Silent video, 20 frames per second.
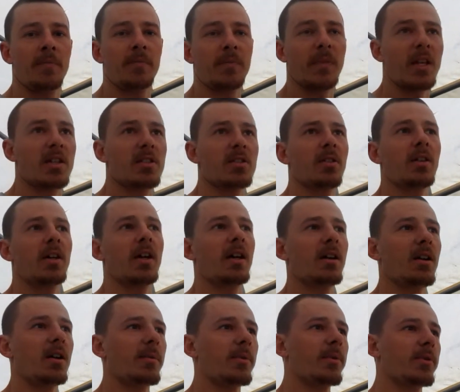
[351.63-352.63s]
I still had
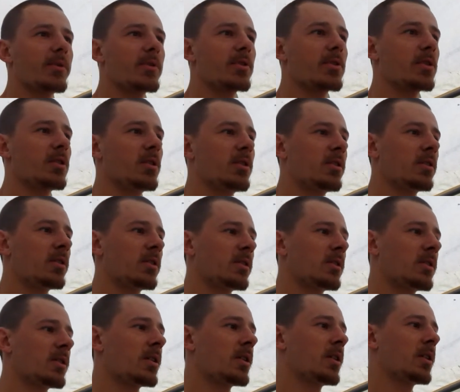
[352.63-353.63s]
almost,
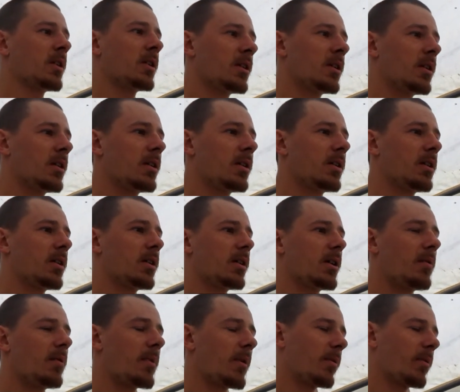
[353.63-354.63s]

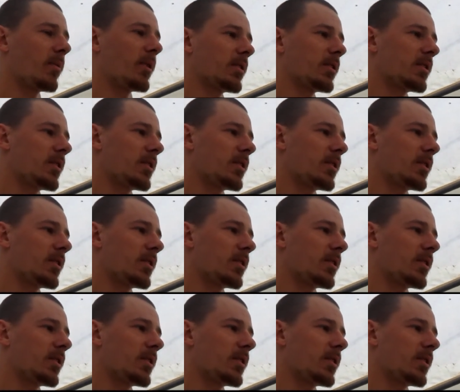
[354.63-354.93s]
I remember